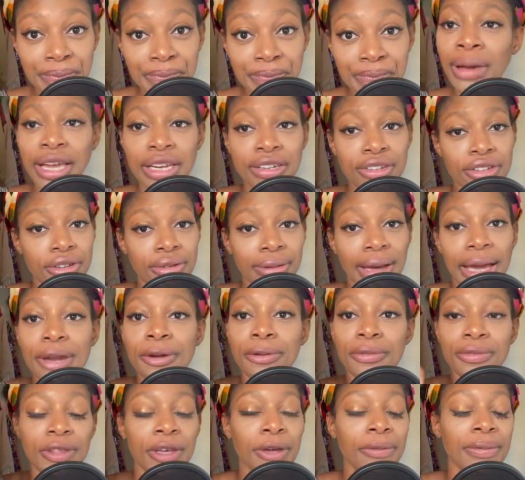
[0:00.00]
Mind you, I
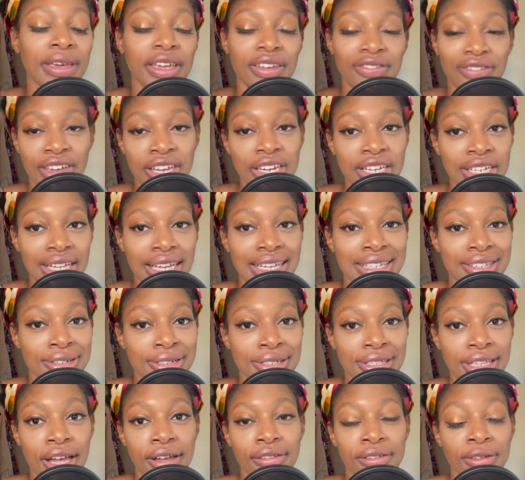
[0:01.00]
don't think we infantilize
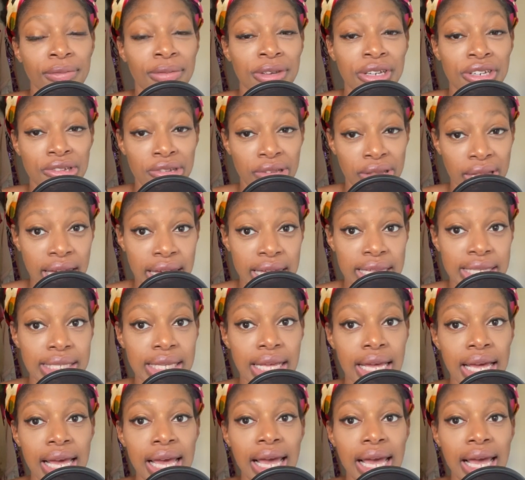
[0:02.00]
ourselves when we do this.